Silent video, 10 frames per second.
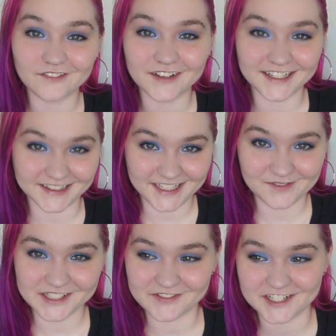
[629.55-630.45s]
When Glee
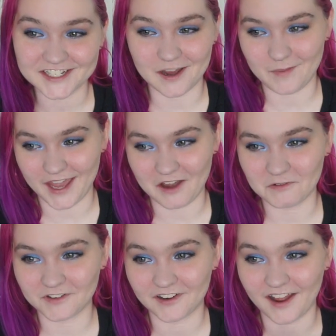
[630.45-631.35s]
was first coming
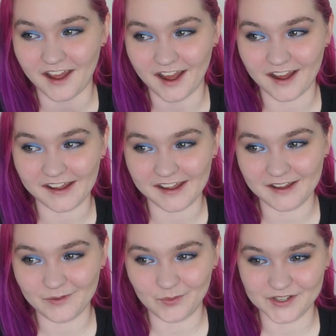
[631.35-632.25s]
out,
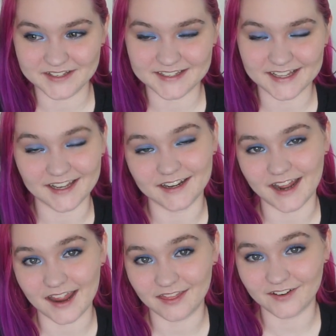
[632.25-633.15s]
I was in
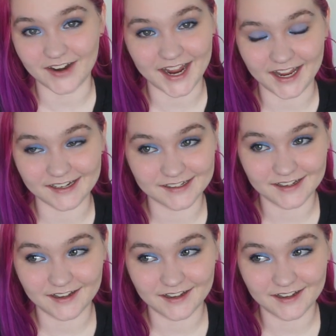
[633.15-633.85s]
ninth grade.